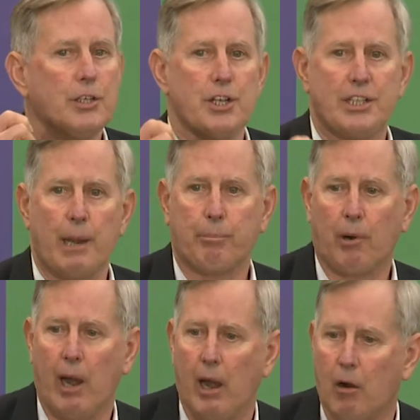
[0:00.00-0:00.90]
to set
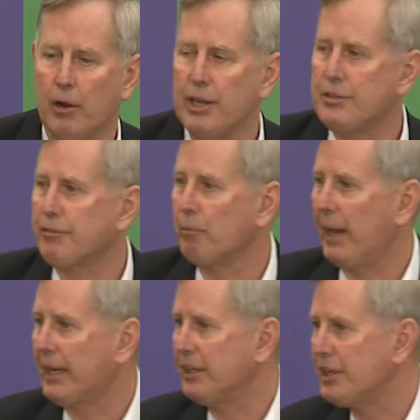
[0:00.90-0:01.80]
priorities for
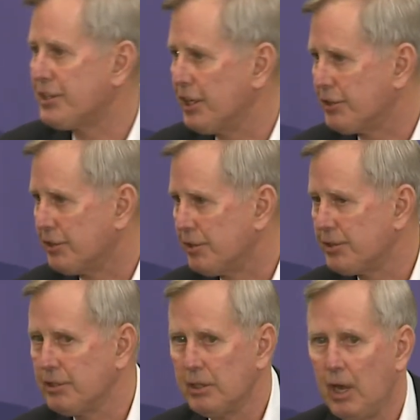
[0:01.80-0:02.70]
making decisions.